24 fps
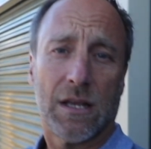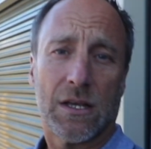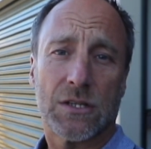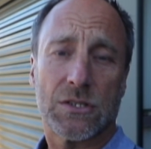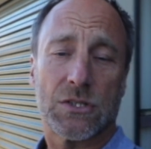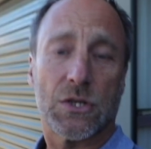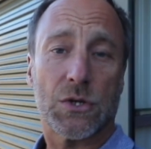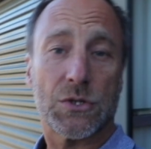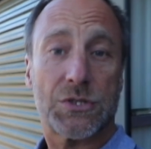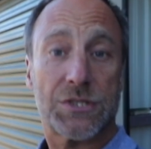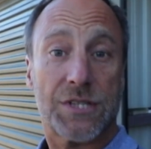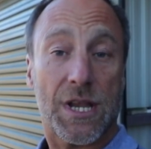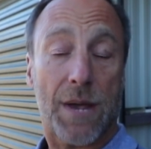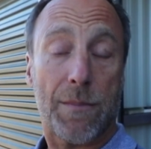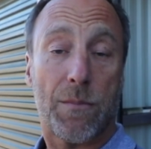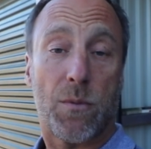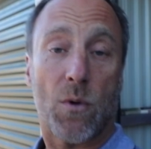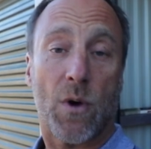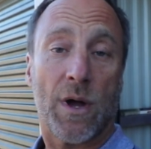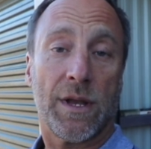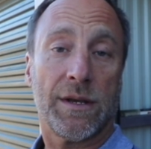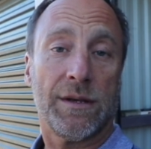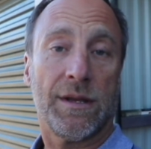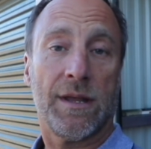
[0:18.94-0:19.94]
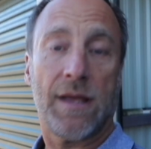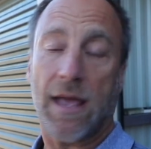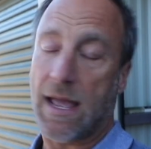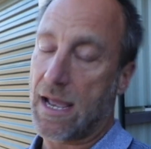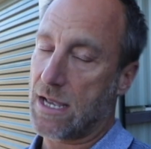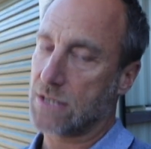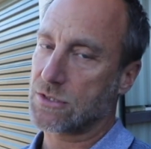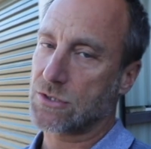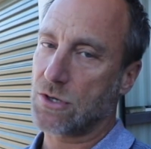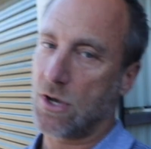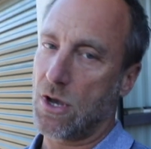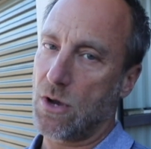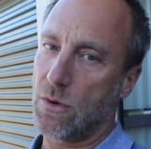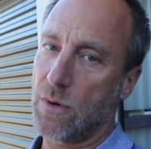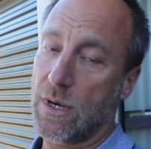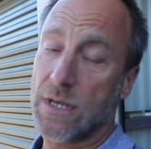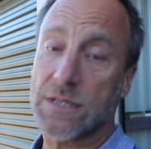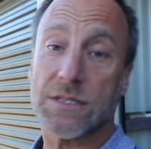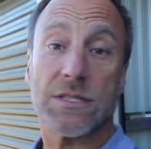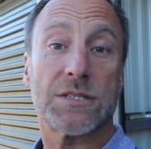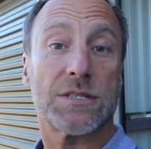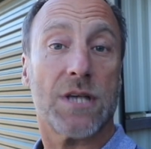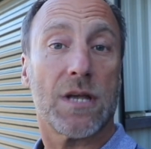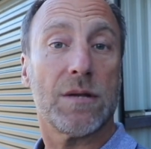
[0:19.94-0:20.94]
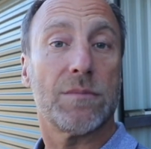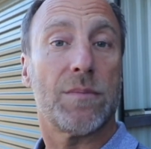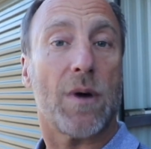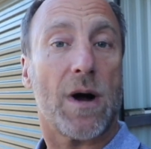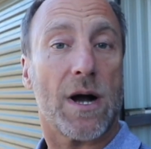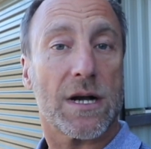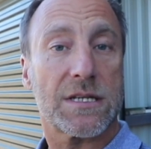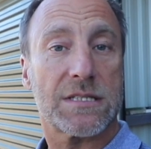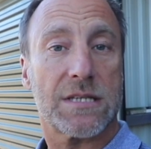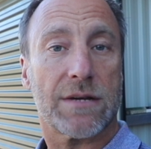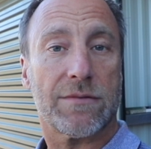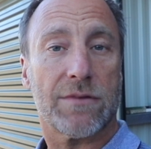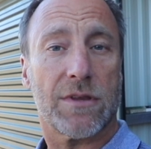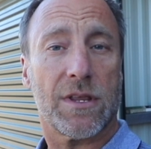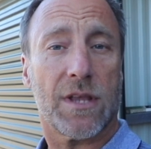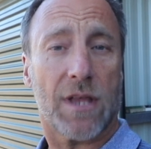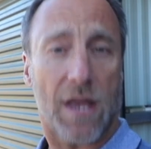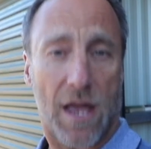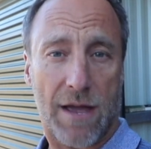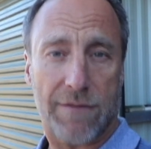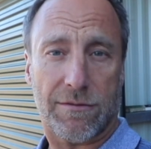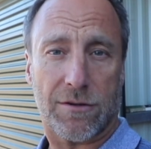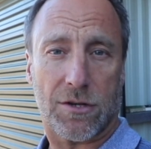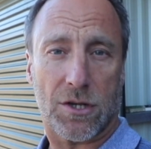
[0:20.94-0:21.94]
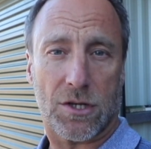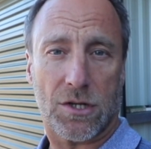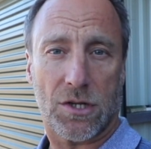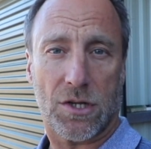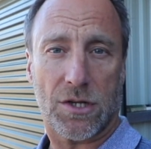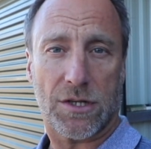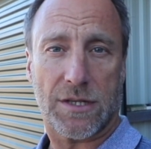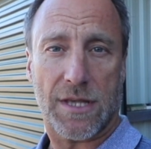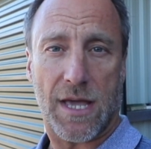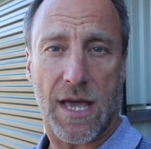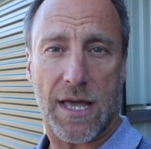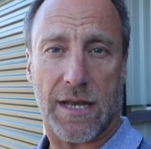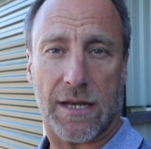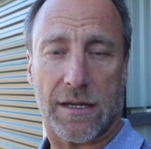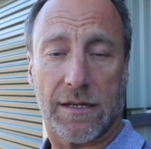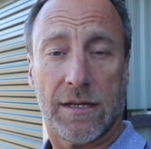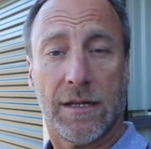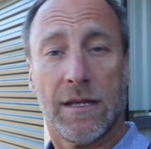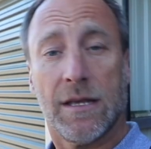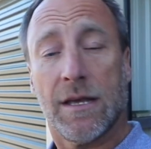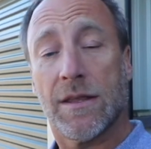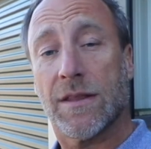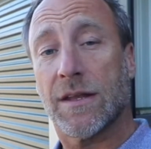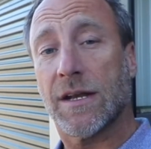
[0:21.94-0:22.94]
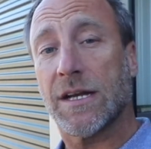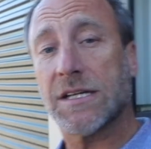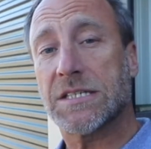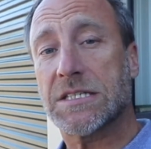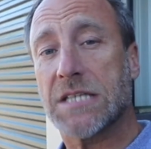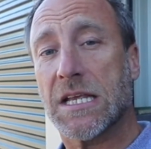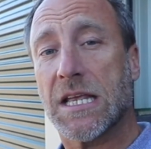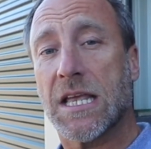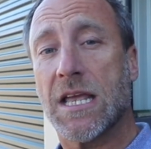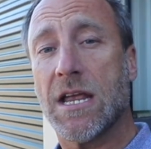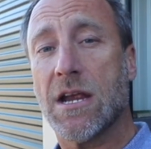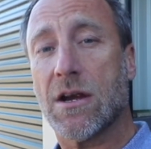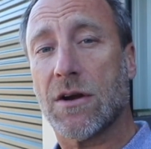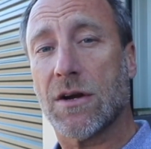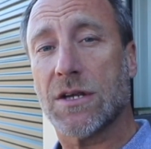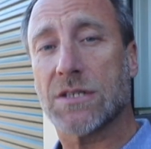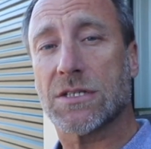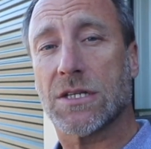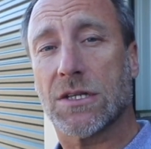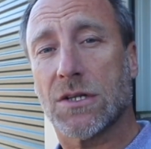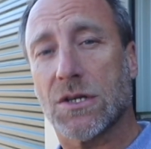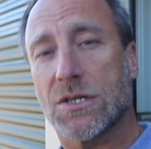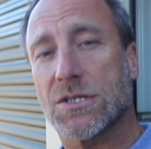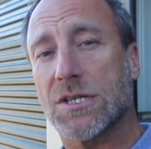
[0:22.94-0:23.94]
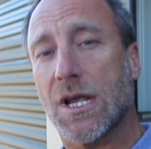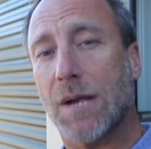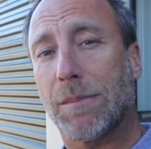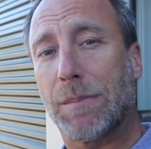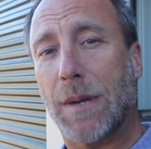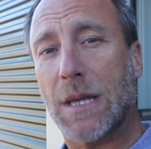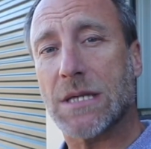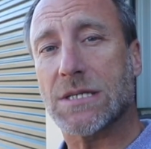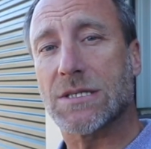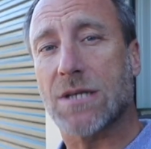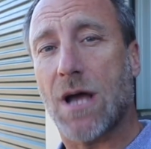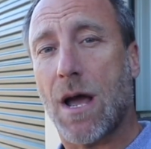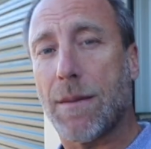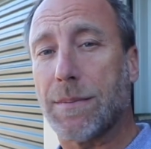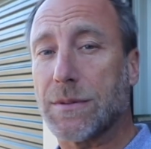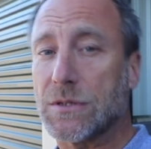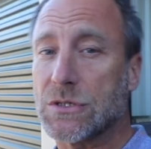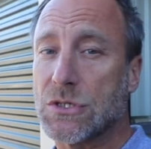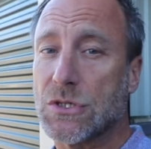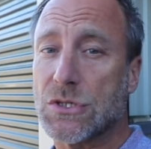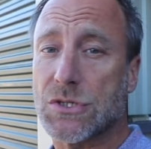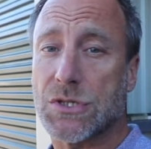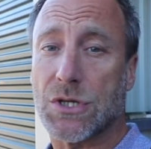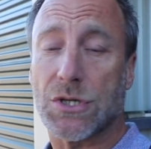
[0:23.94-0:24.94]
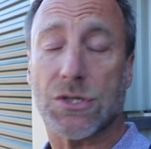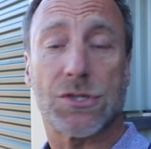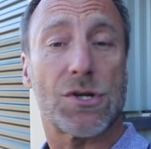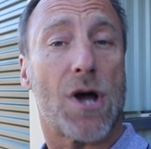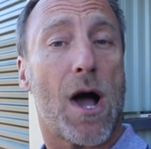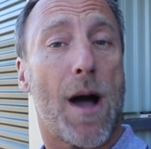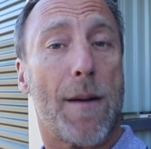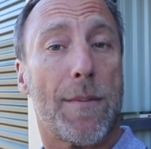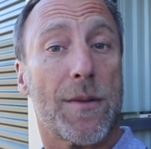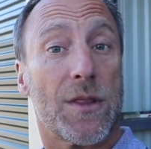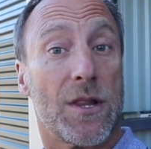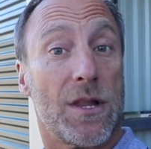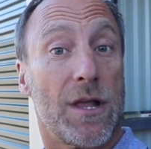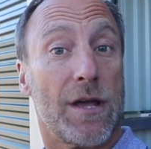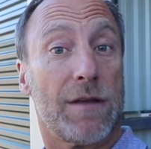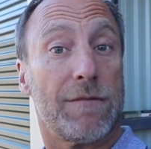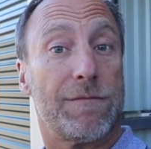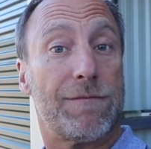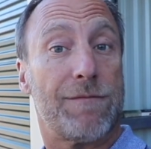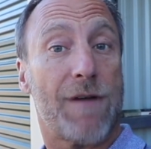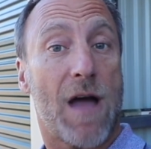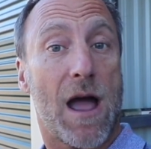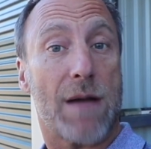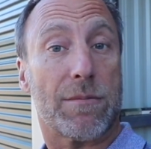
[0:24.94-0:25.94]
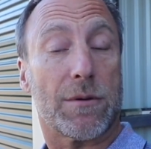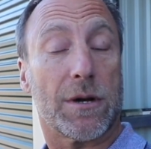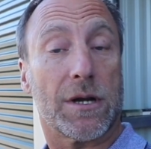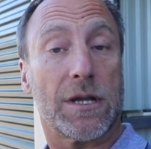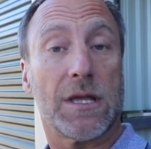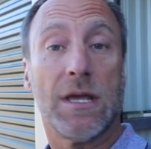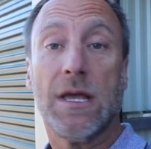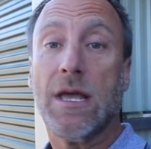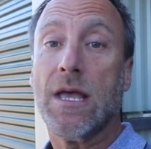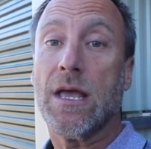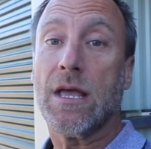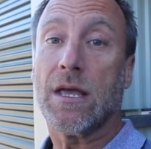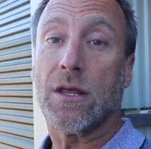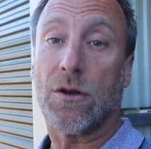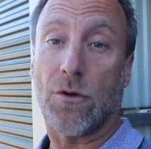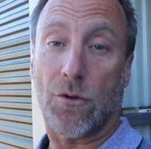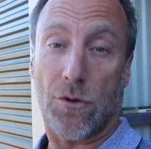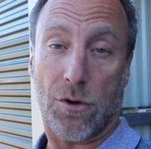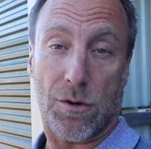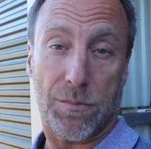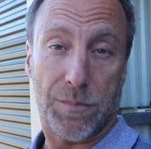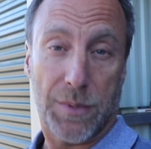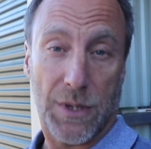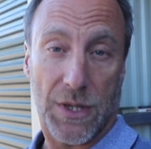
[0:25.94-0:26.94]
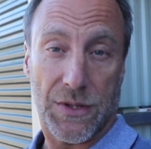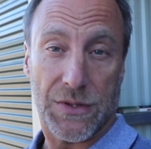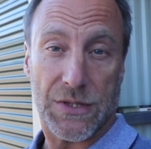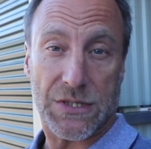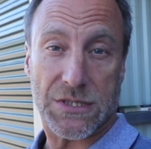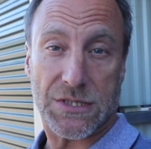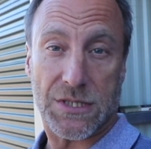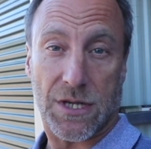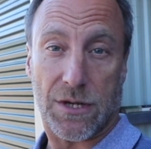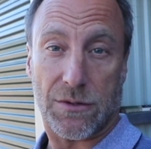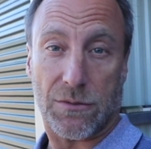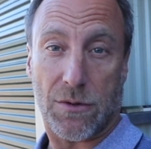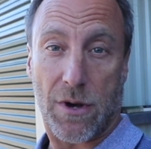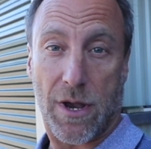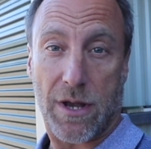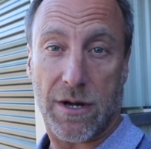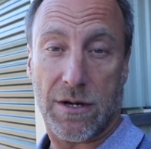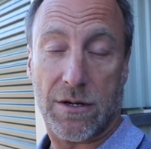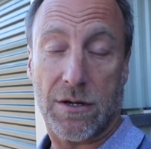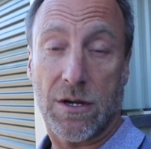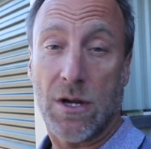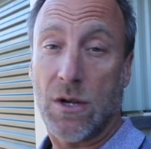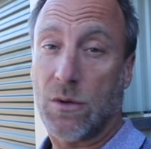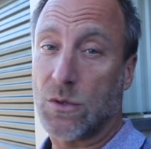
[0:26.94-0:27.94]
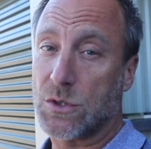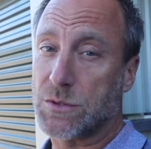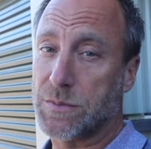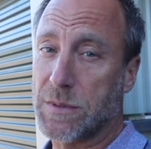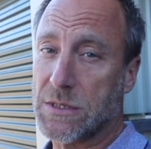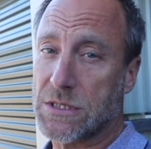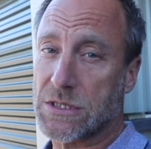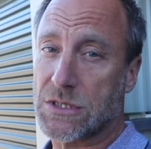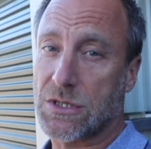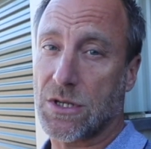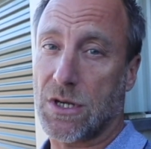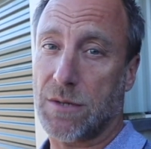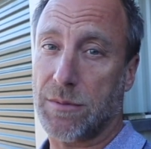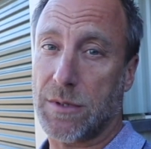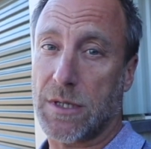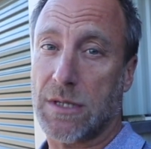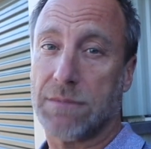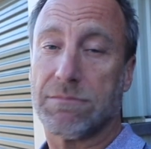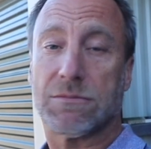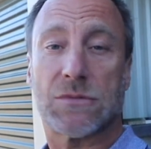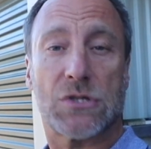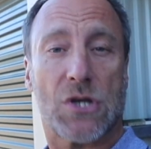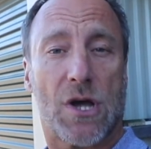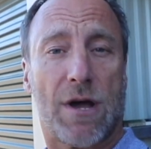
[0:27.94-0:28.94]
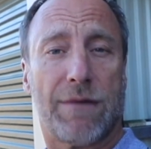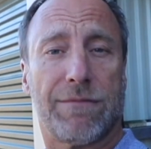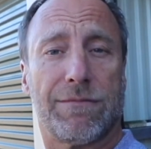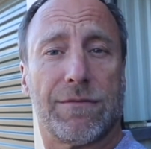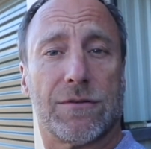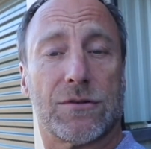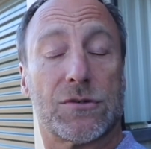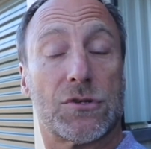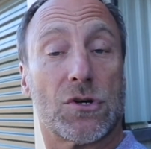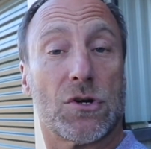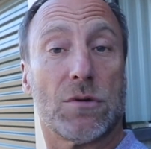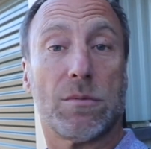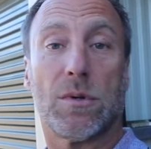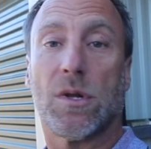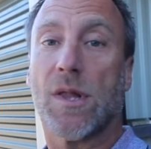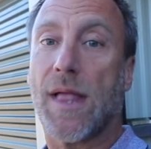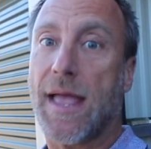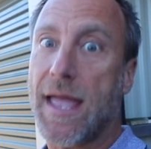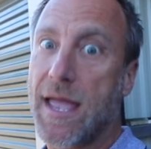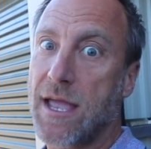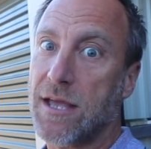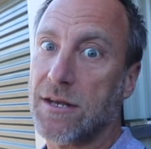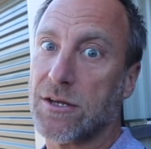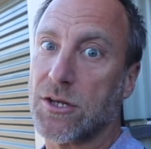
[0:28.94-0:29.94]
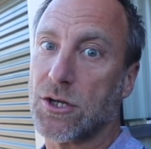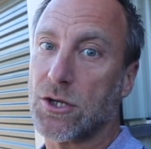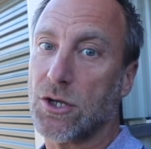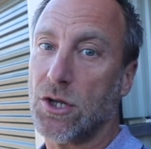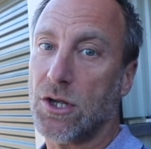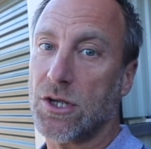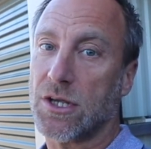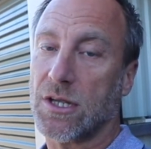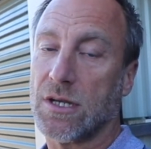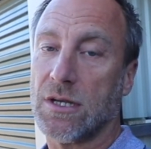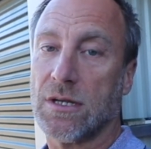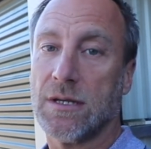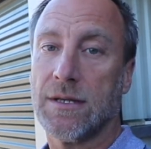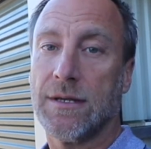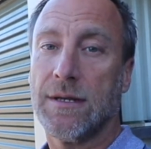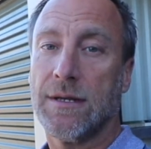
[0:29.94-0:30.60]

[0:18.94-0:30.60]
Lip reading: So step one, as always, is unbox everything and have a good look at it. The nice thing here is it looks like Bestop has used their top-of-the-line fabric in order to build this Sunrider, which means it's going to be tough, durable, and good looking.